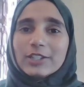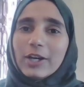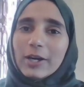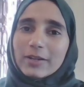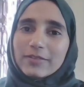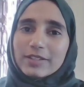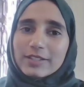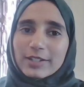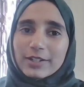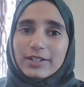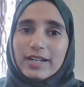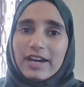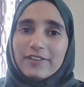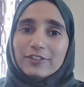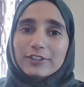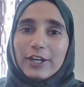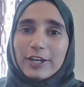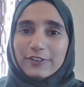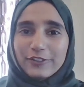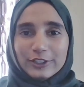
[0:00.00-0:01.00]
Because um, a lot of us are going
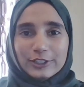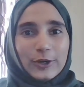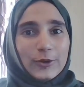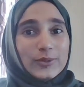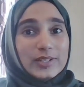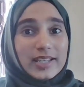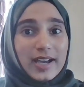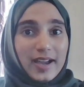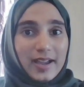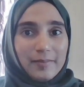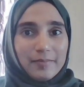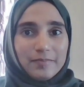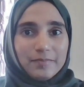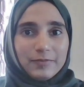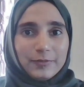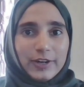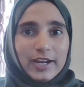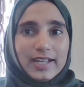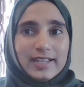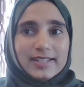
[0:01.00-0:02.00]
to have a lot of alone time,
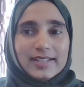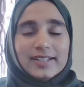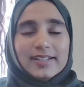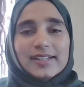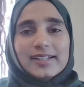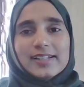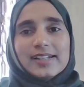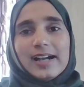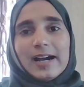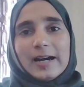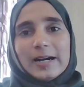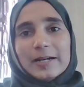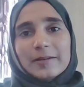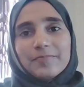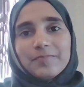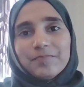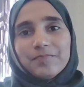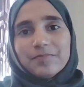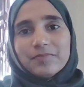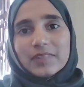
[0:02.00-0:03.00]
right?
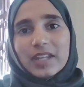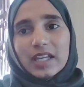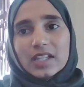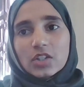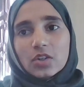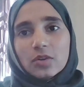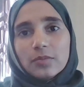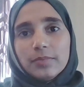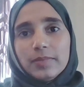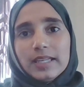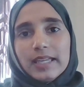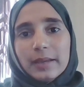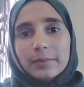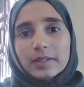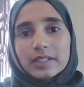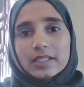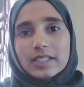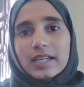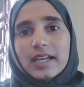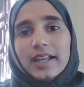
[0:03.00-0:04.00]
Um, and so being
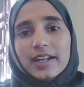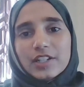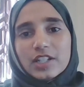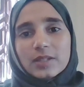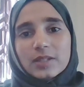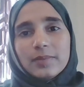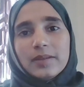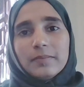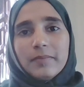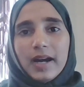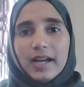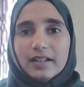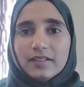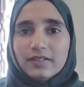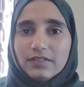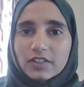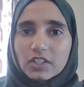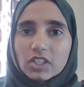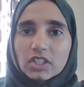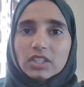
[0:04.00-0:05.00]
able to kind of just be
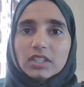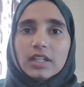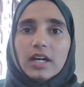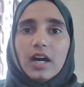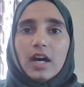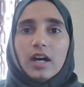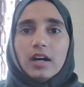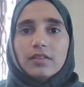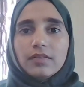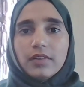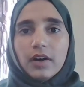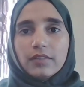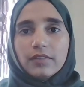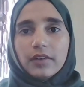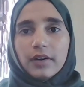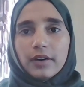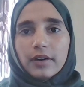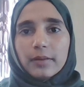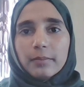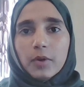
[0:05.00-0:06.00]
mindful of,
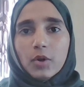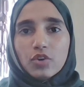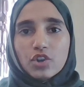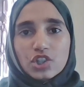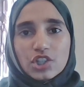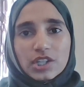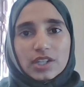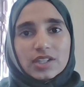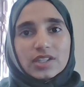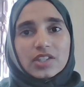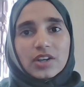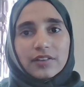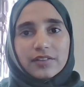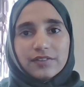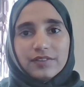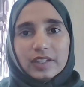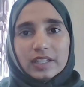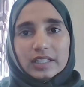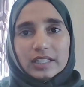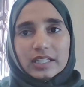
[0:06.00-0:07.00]
of our emotions,
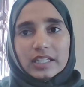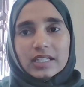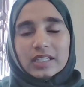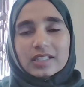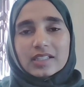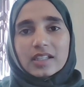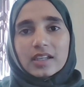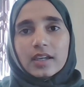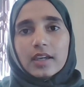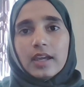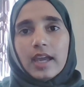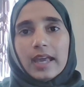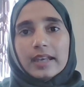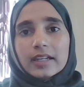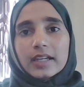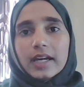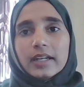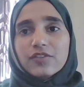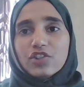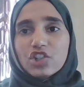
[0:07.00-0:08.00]
our feelings,
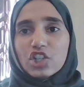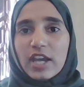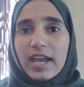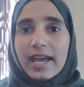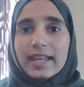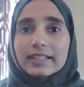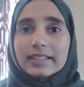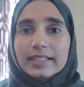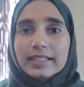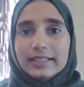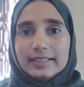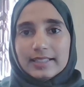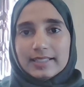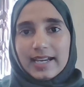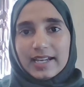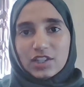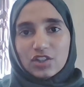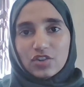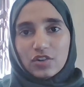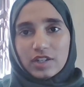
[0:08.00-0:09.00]
and kind of channeling
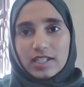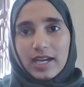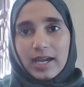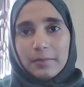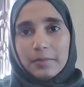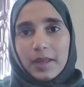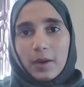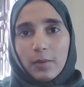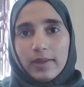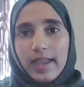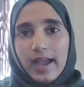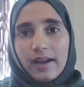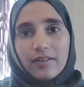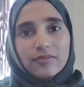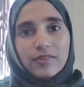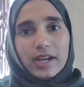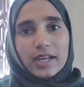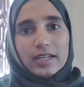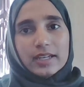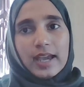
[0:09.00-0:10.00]
this extra time that we
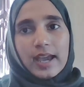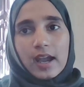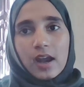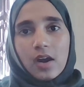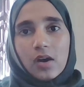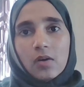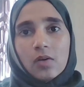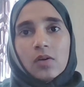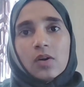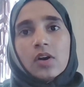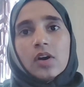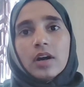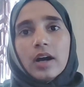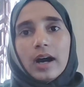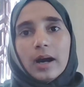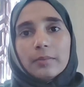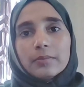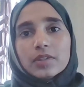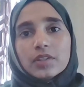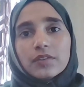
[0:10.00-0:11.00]
have right now
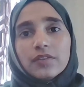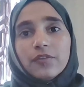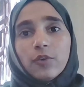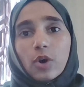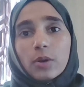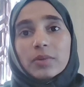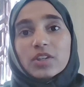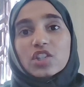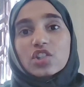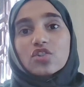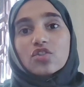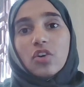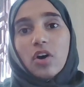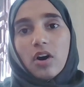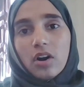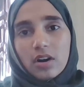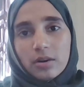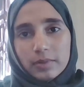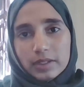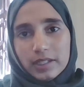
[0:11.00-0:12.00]
um, to form a
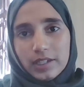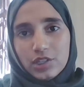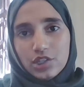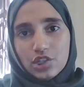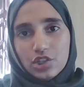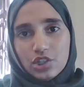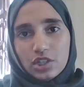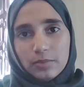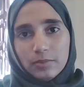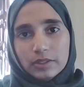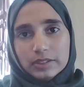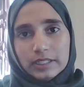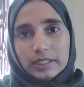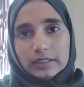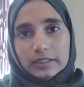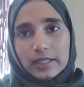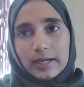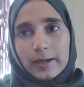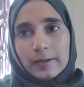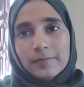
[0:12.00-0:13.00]
stronger relationship
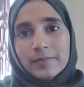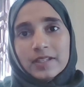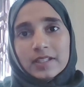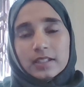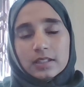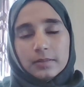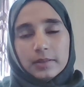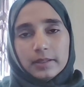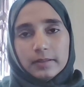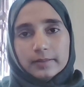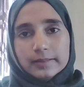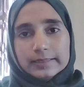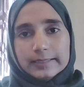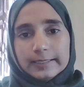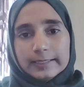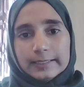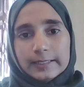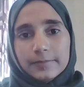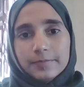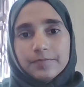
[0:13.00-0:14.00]
with Allah subhanahu
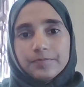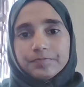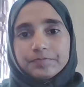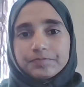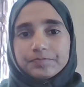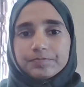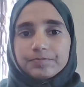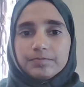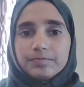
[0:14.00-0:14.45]
wa ta'ala